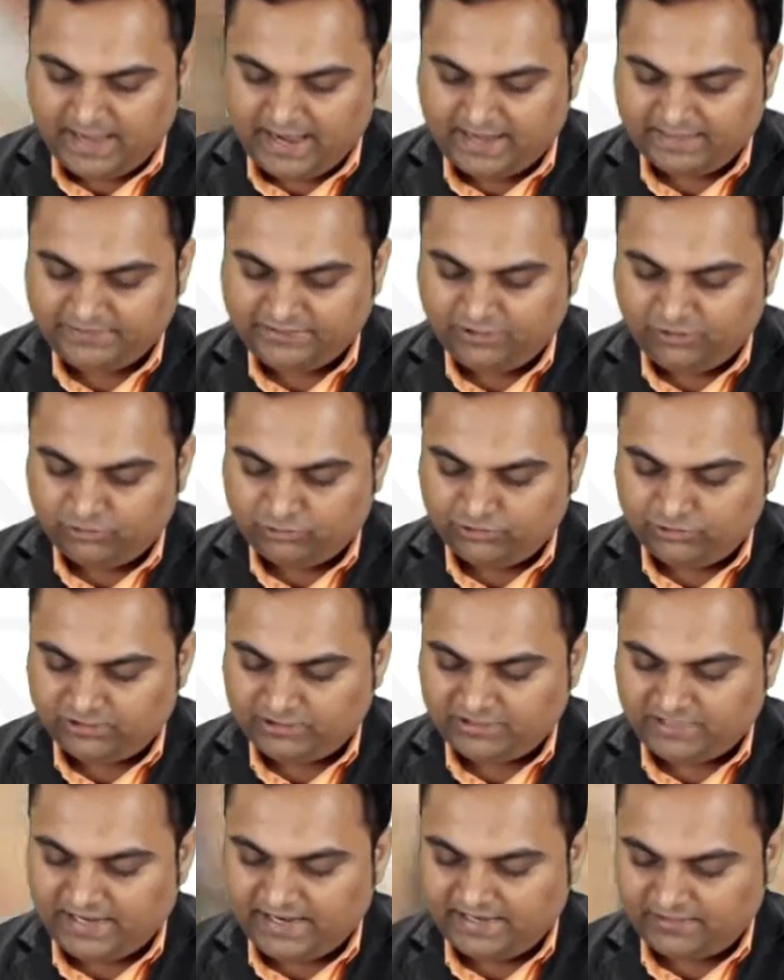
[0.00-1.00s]
acting on the
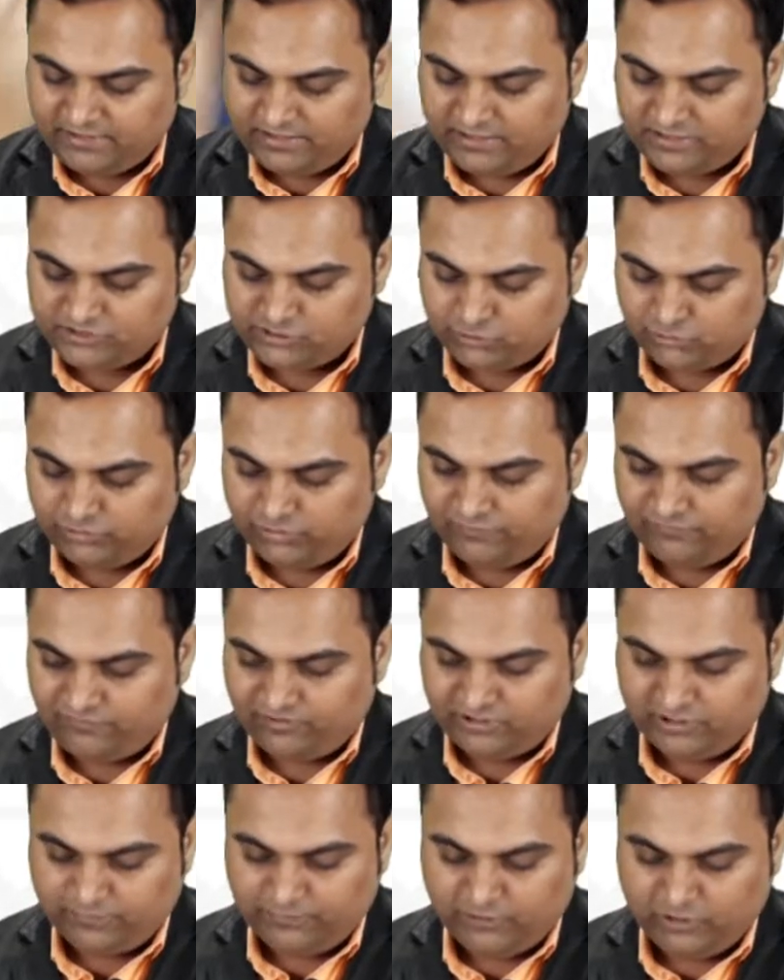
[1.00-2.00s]
crank as shown in
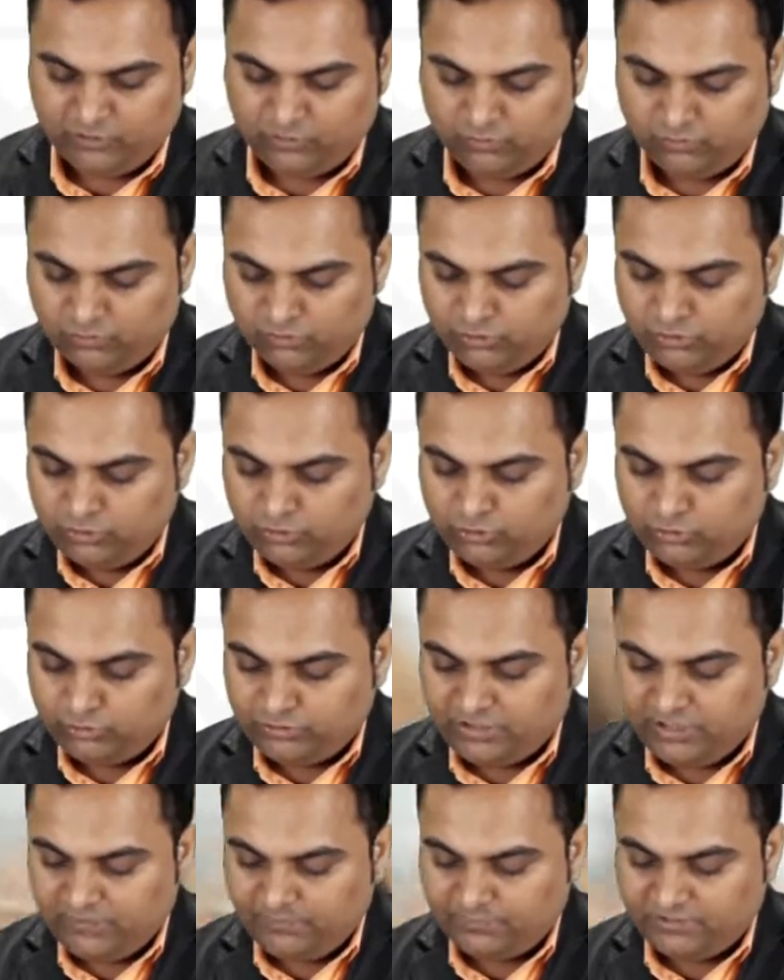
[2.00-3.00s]
figure below
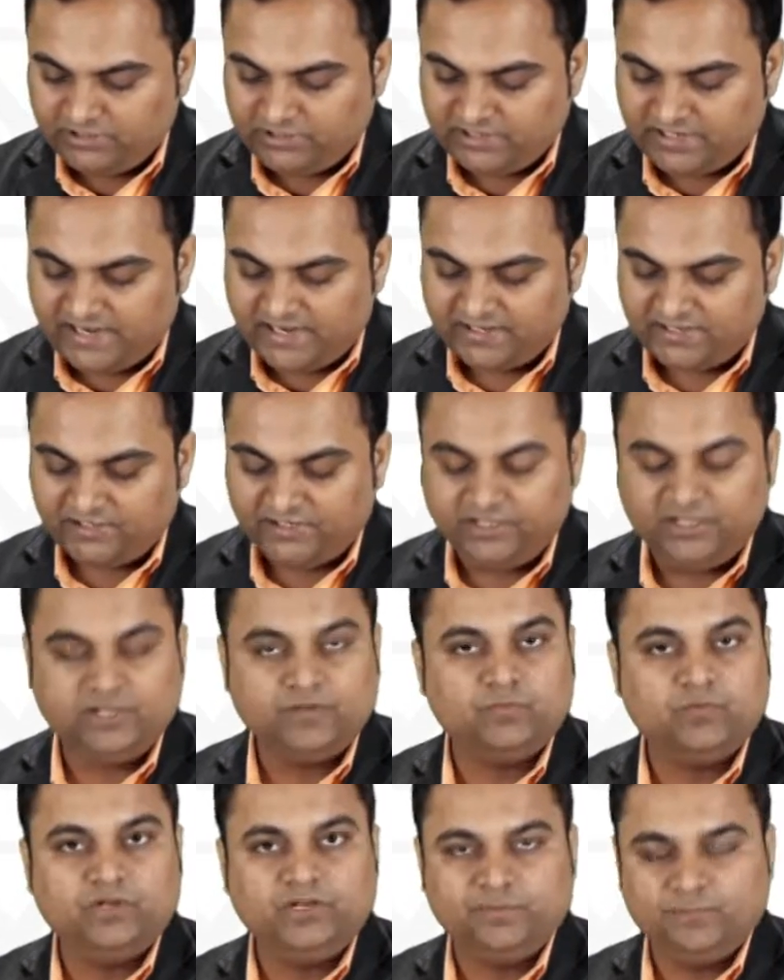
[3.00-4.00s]
to keep the crank in
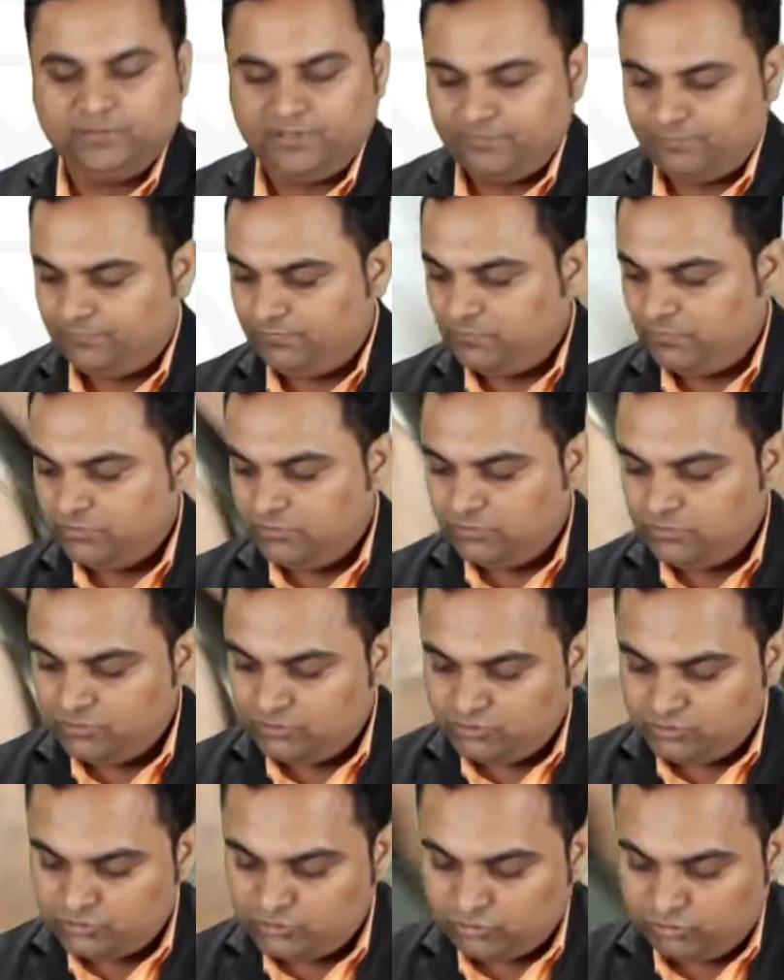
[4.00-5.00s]
equilibrium.
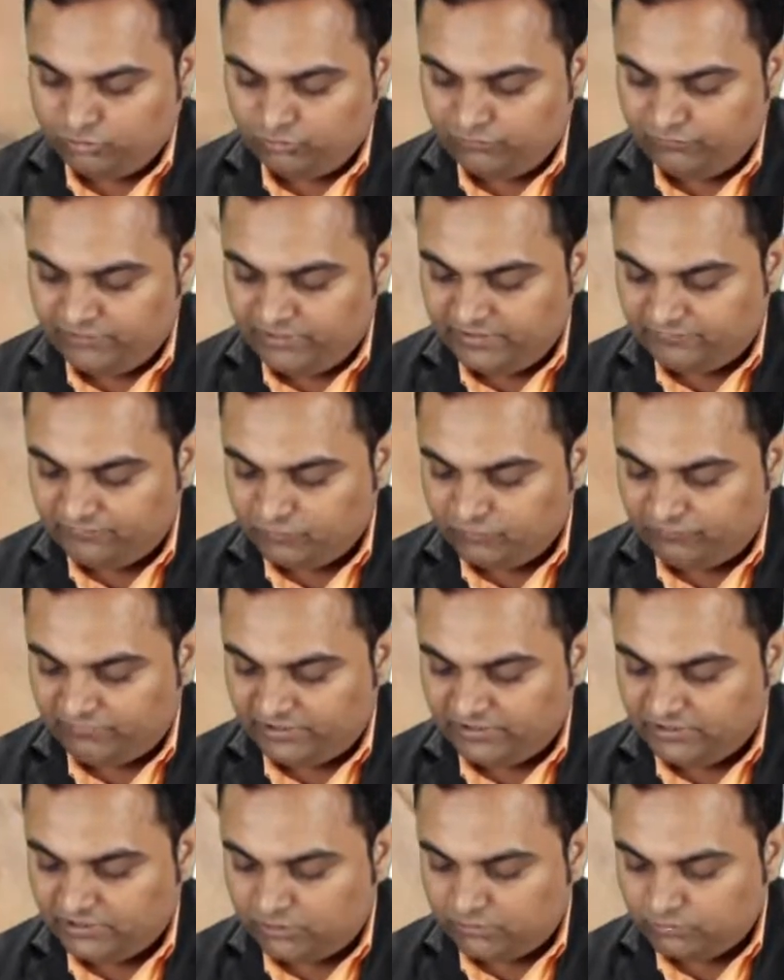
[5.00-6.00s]
So, we have to
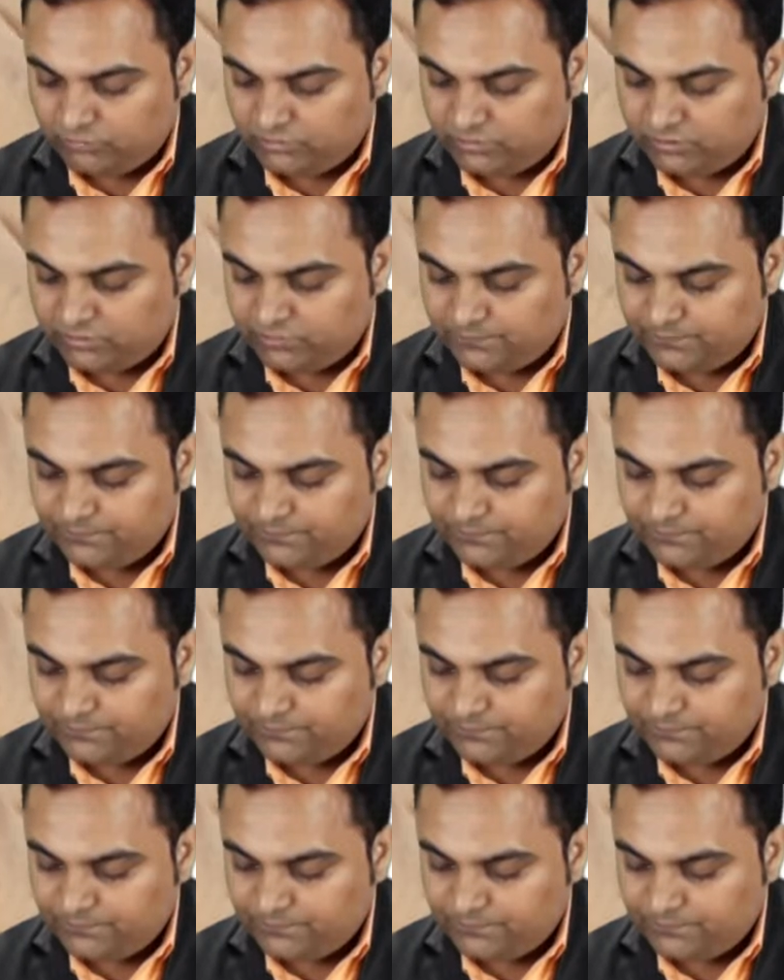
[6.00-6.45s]
find out